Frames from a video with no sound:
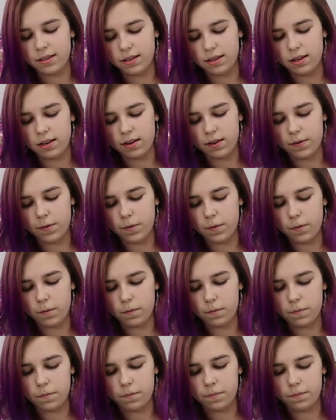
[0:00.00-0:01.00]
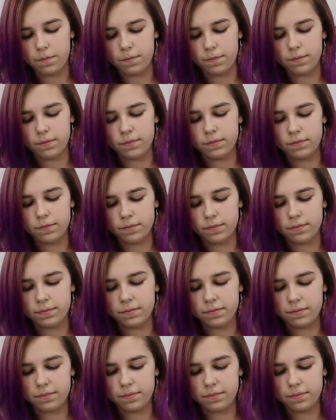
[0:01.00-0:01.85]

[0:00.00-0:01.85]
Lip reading: (no one is talking)